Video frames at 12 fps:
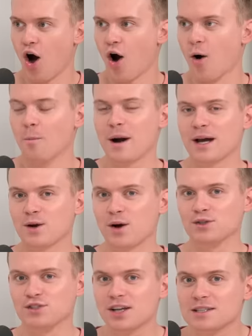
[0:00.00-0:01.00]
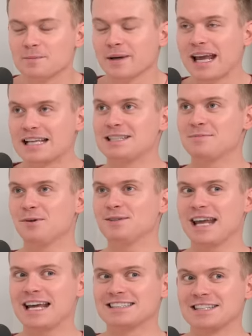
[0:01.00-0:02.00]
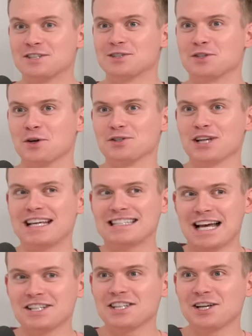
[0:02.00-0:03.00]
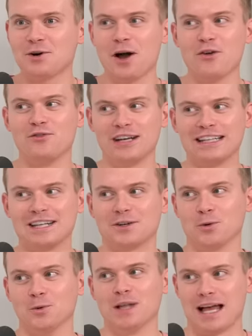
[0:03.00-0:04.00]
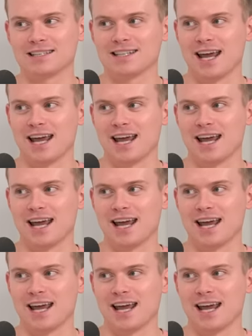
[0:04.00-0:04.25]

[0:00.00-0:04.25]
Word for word: Oh my god, spaghetti bolognese is such. It's actually a really cool last